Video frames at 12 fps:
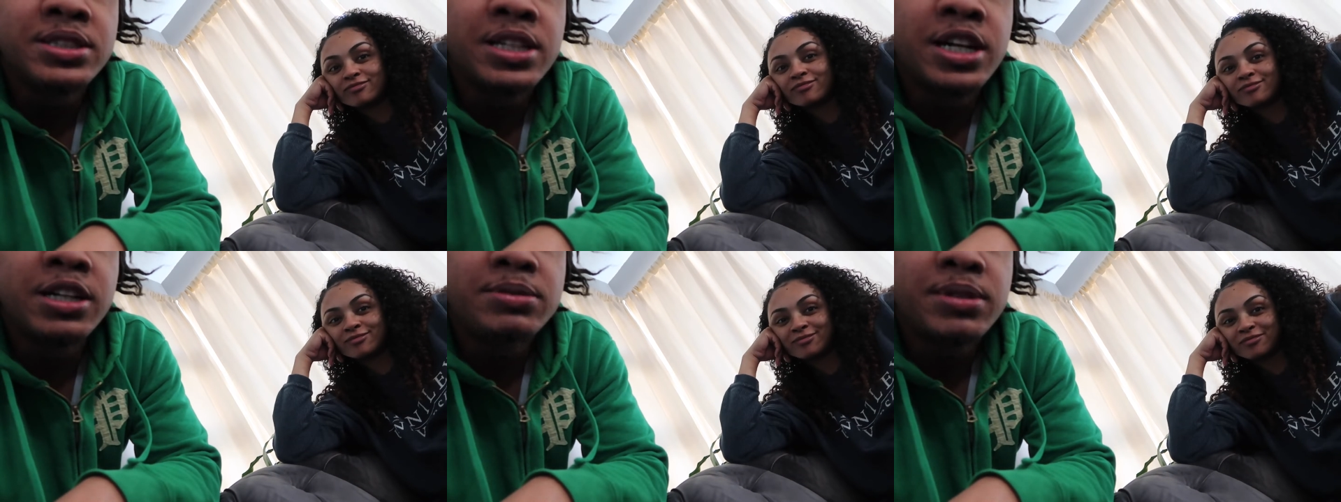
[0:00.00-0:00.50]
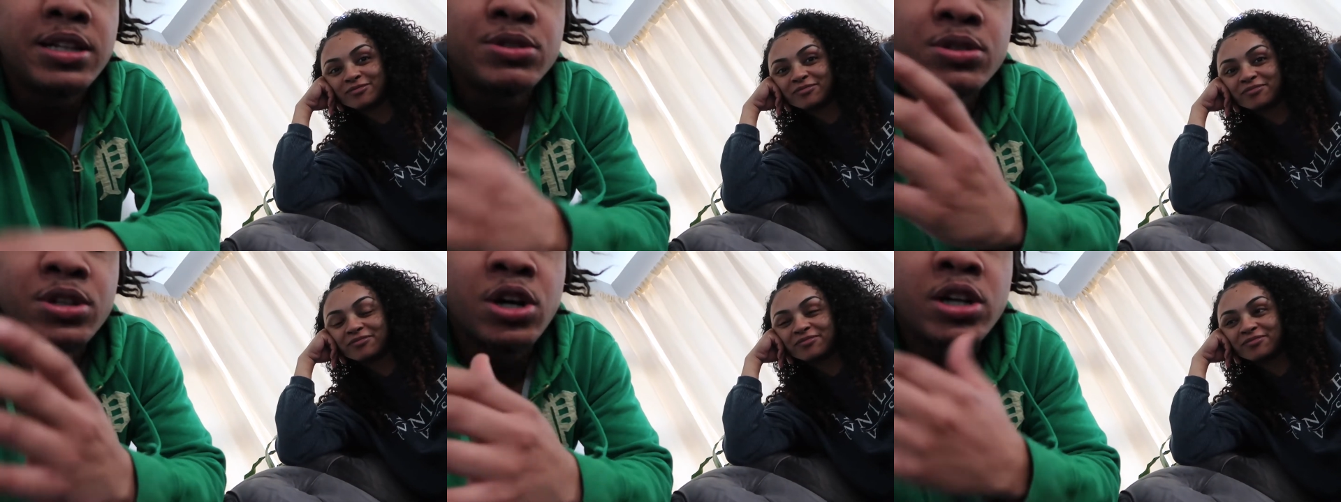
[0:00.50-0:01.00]
Speaker 1: times. I do
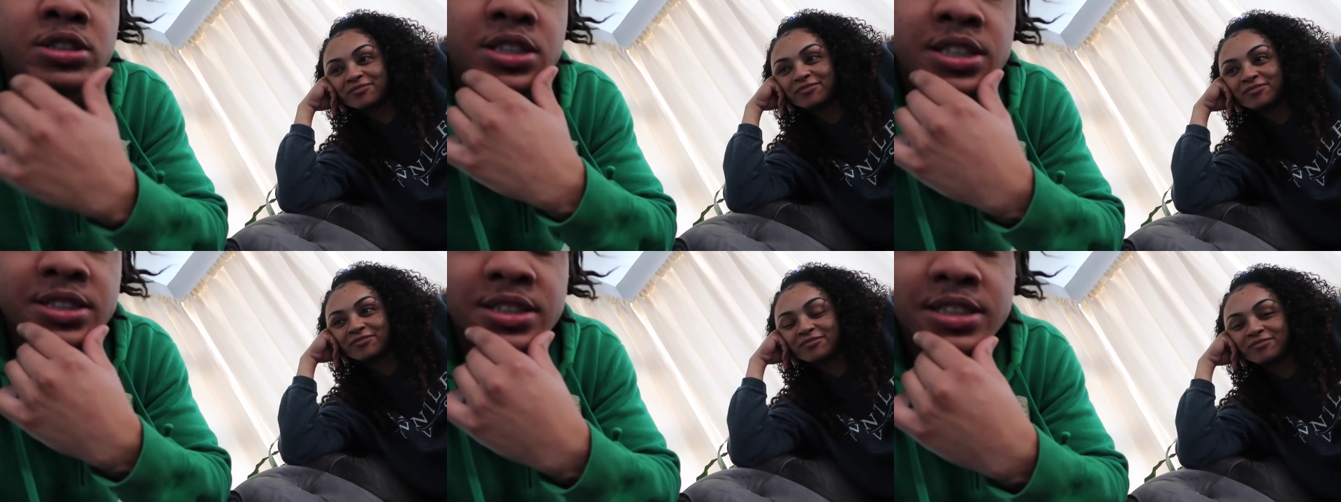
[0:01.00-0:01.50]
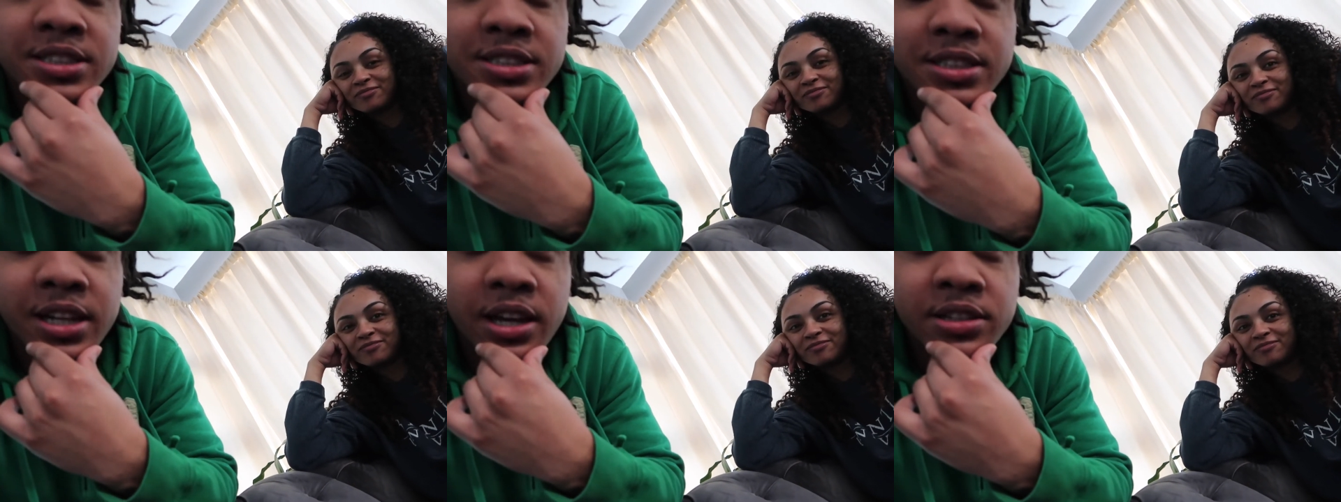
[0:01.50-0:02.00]
the car seat in 60
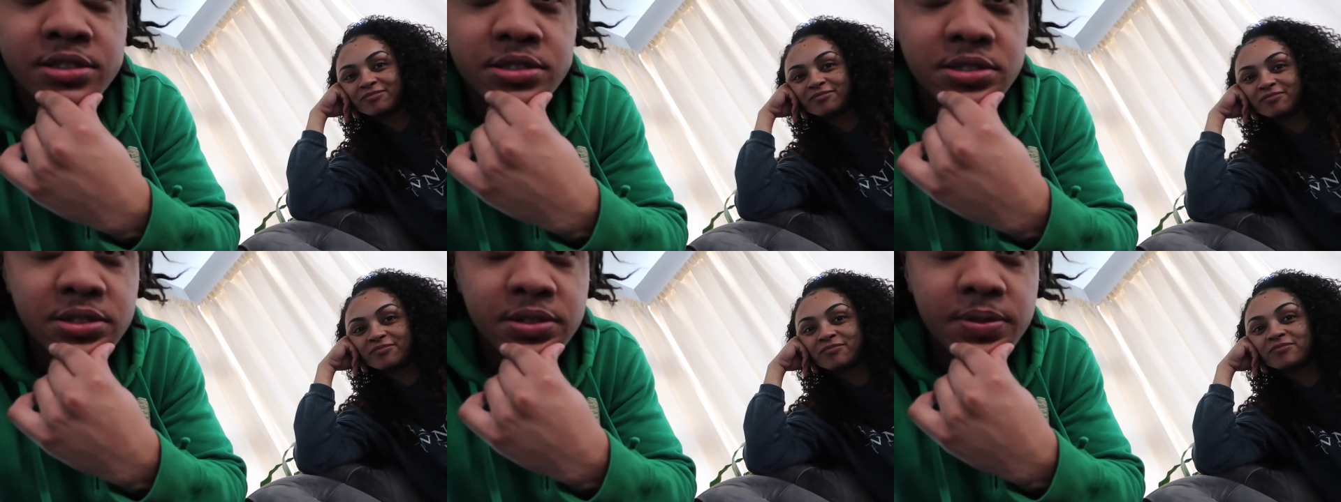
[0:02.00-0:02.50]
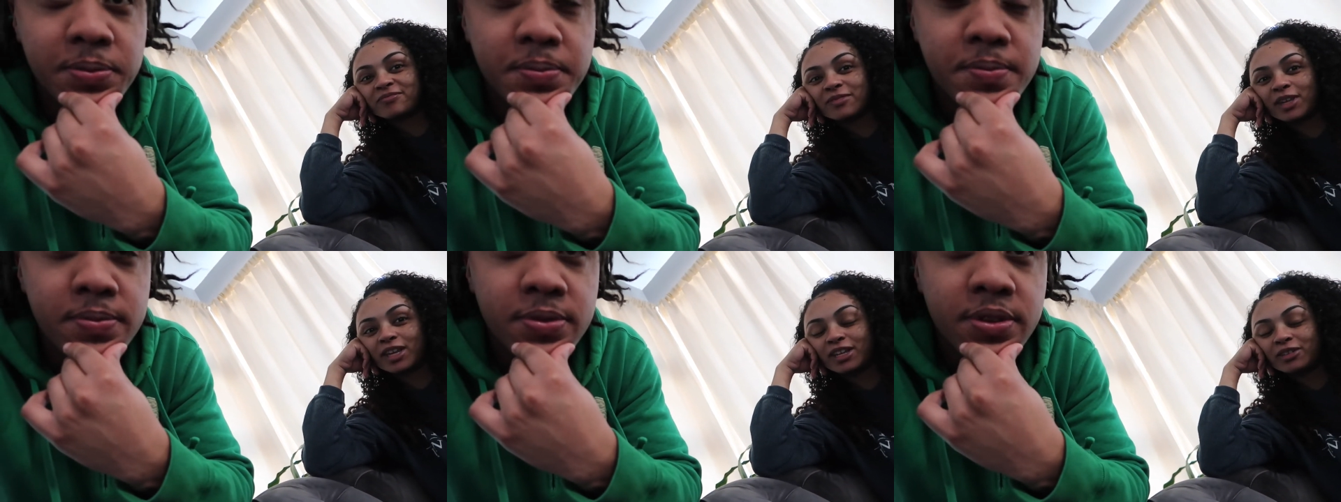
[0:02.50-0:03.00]
seconds.
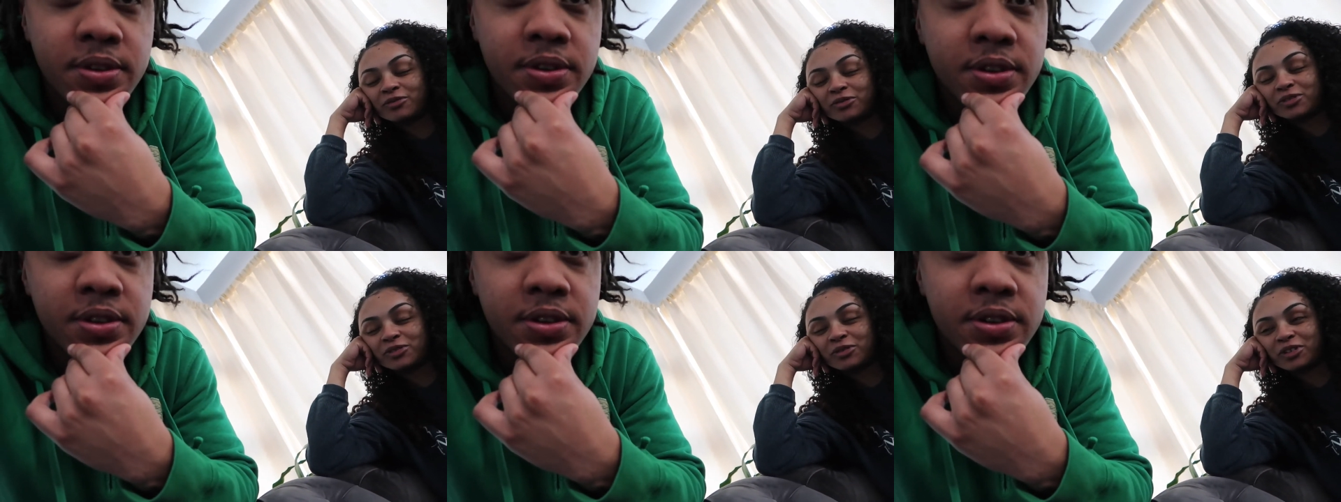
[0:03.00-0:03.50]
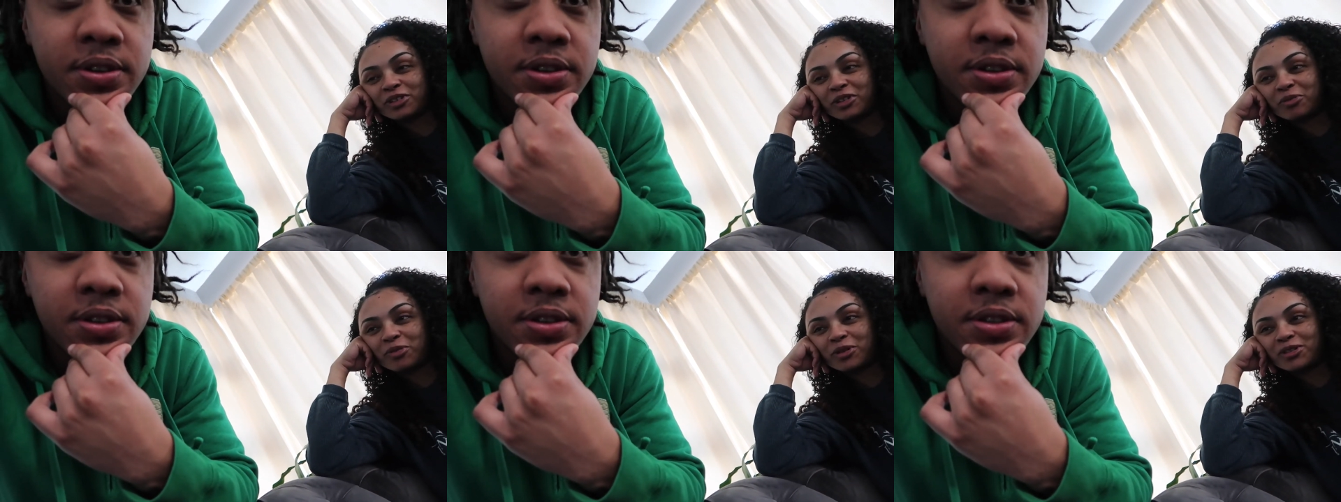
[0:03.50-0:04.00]
Speaker 2: And it was greatly
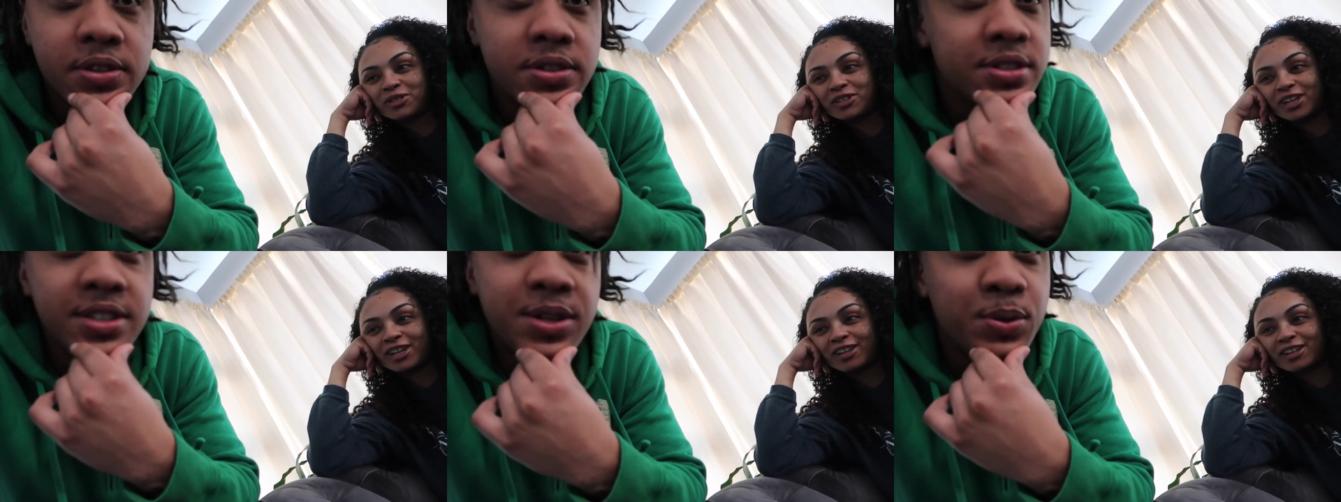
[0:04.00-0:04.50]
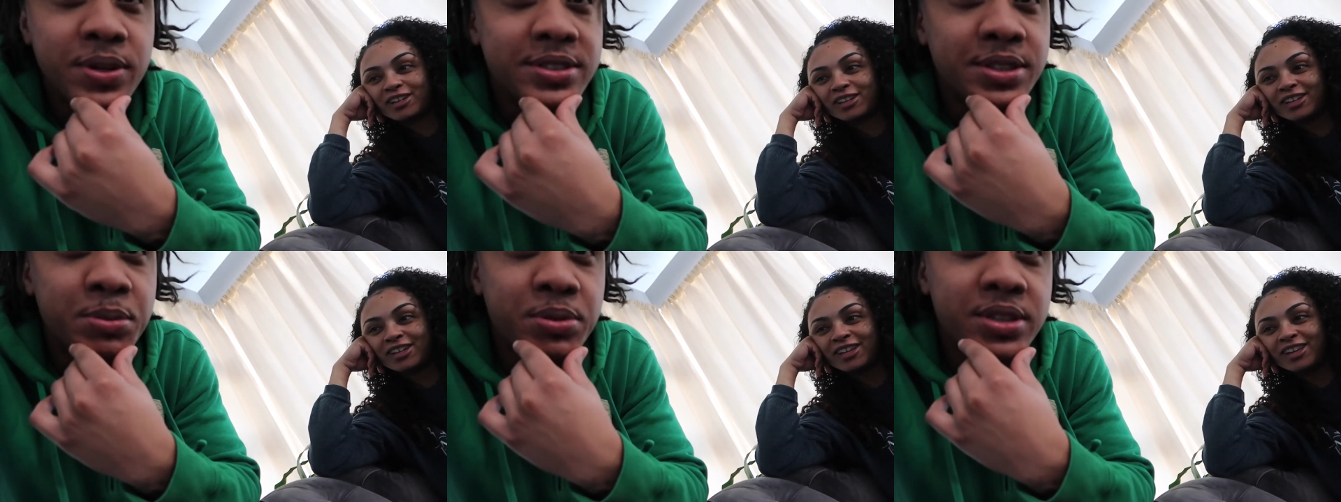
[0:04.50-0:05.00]
appreciated. It
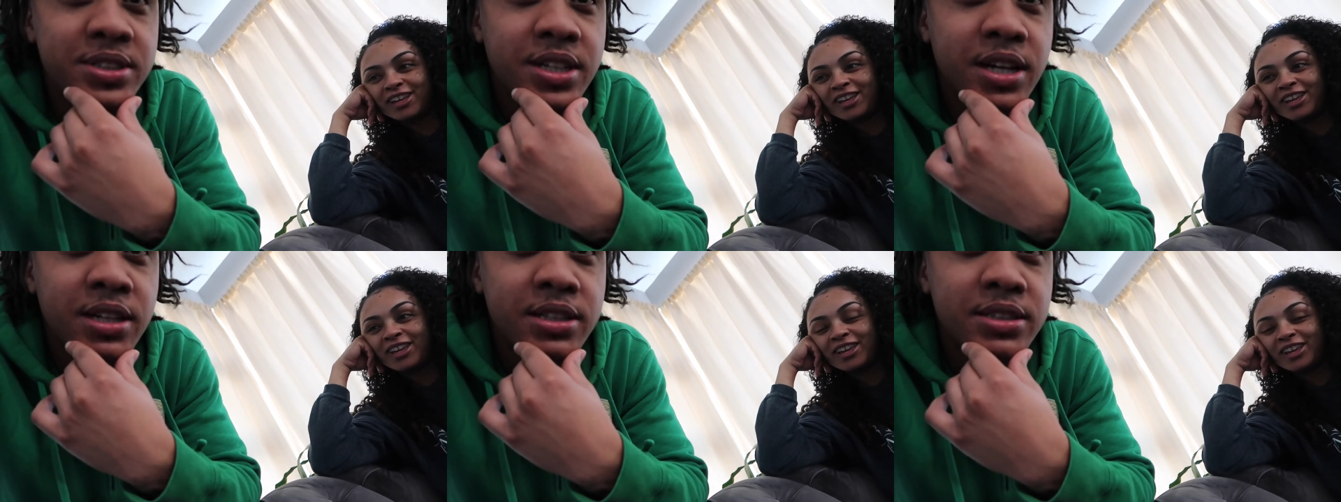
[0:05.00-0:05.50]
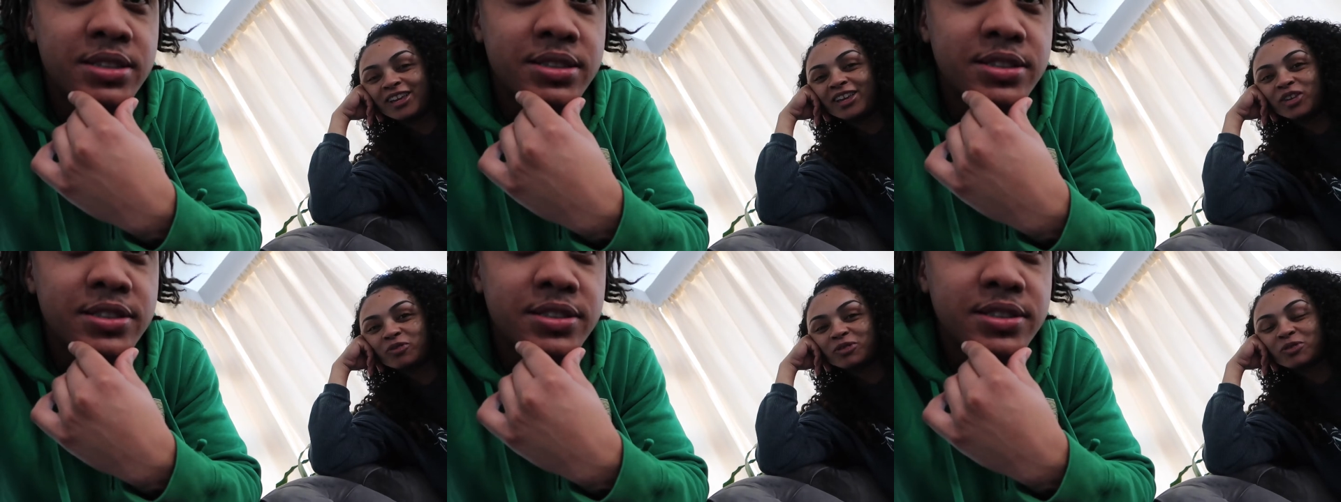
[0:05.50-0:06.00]
wasn't appreciated.
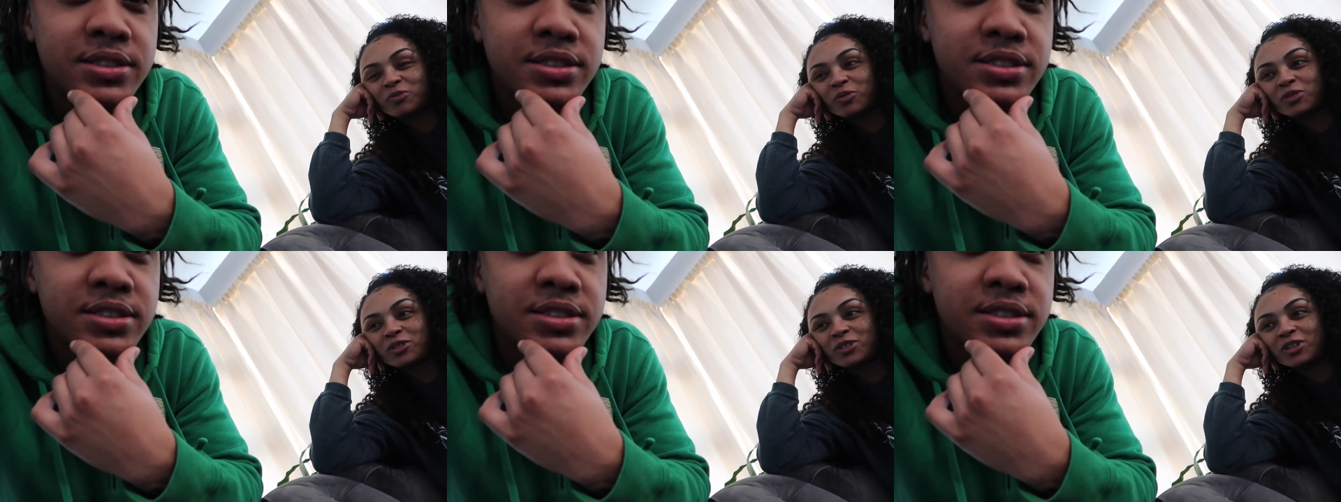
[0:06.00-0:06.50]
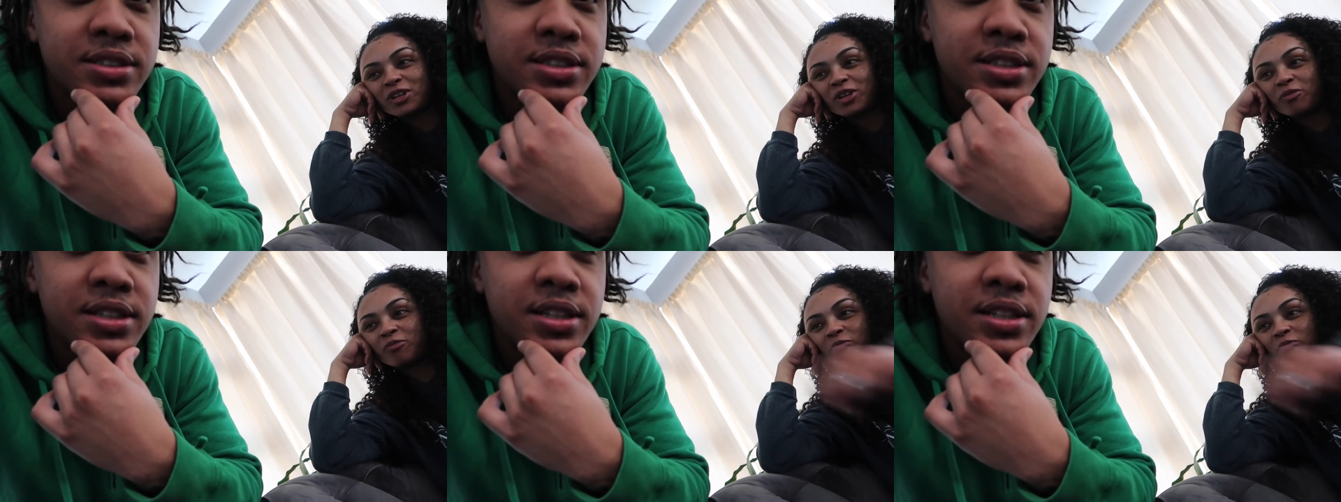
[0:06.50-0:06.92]
It was appreciated.